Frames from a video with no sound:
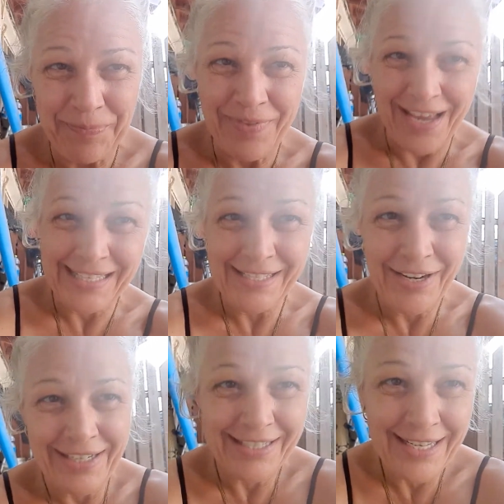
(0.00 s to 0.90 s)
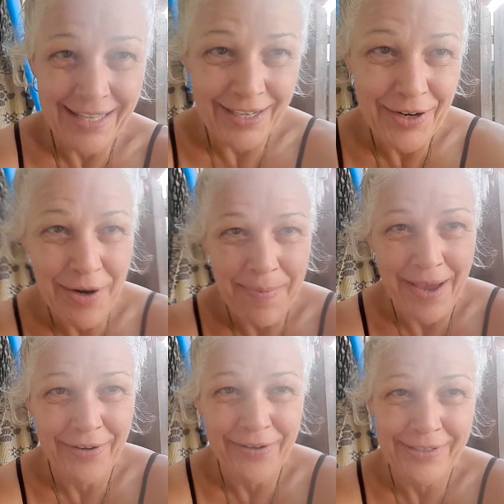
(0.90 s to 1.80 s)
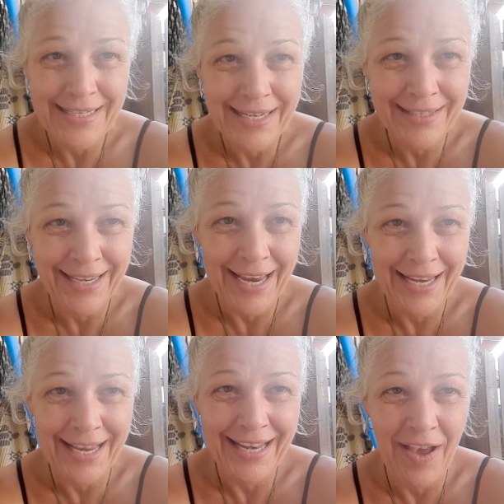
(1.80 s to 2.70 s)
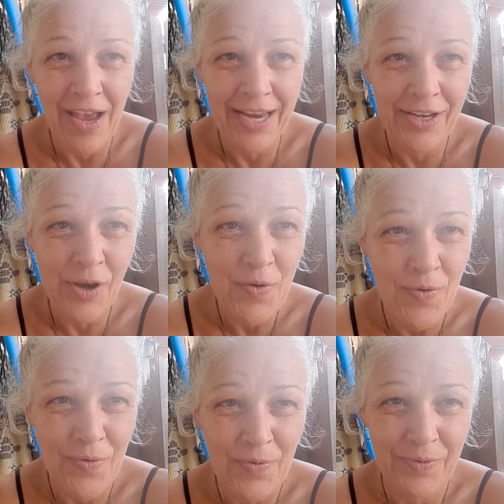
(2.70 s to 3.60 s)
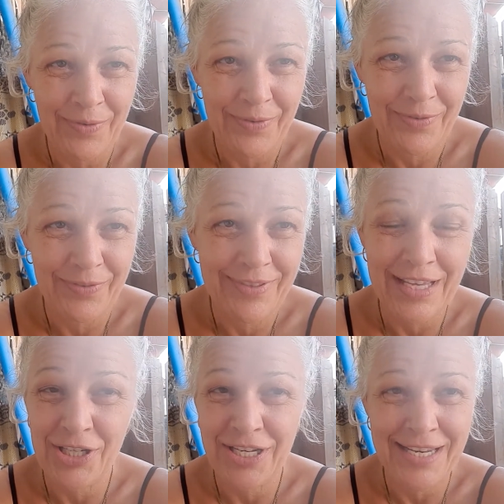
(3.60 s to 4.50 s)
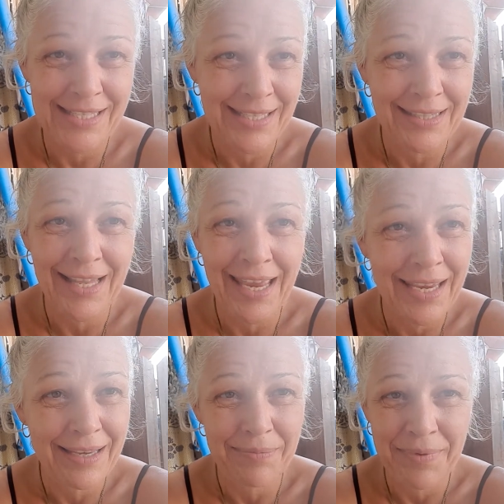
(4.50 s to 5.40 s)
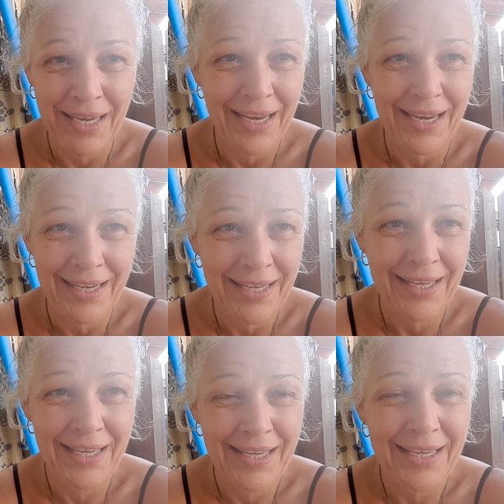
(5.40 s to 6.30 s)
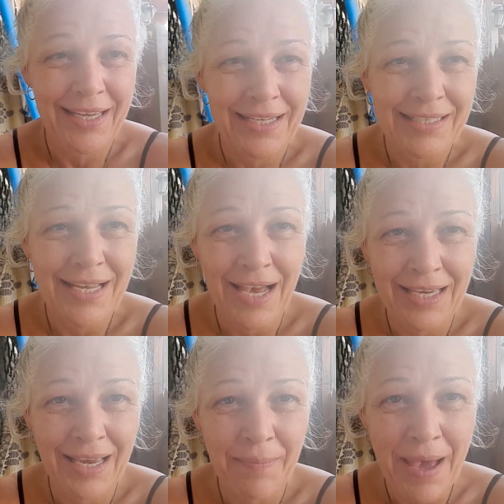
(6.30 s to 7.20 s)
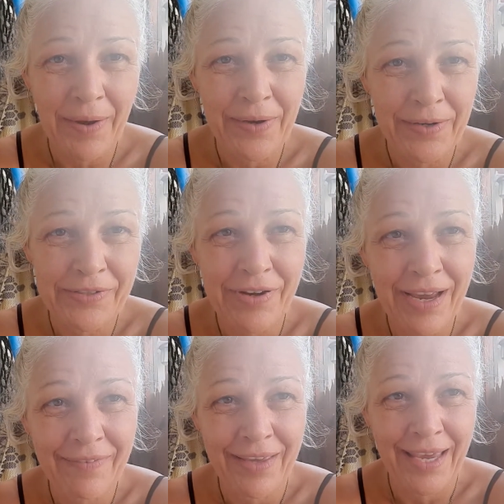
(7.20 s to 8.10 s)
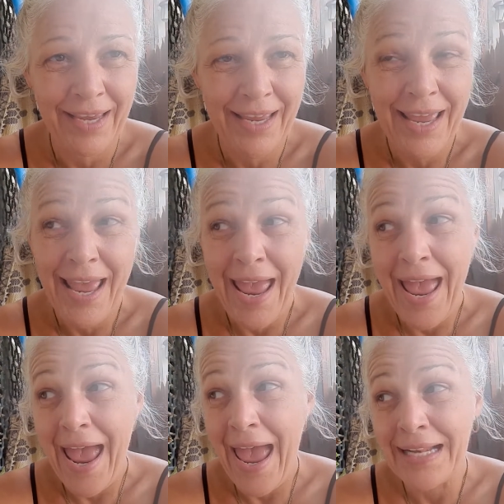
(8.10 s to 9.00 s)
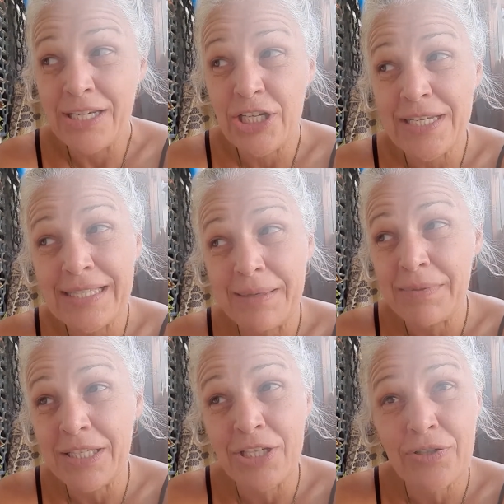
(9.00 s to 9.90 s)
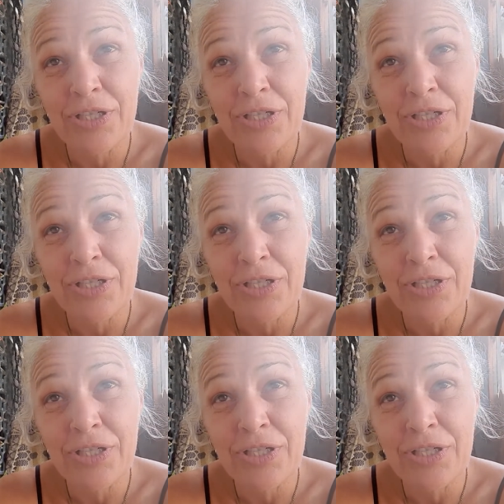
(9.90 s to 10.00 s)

and I started telling her about her tailgating. Now I know that she doesn't like me talking about her driving. And she seems to do